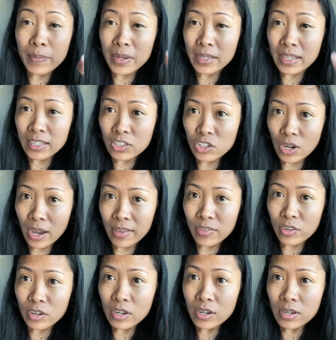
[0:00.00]
each
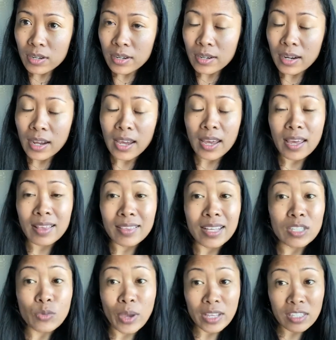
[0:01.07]
other, and
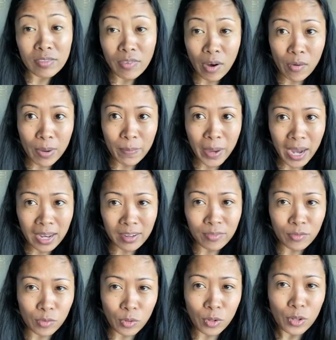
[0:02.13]
that's why it's very
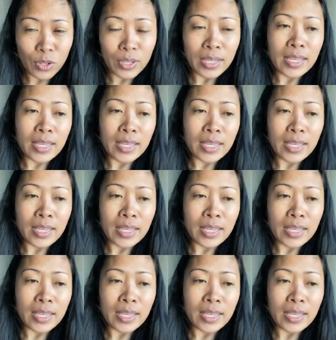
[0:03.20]
painful.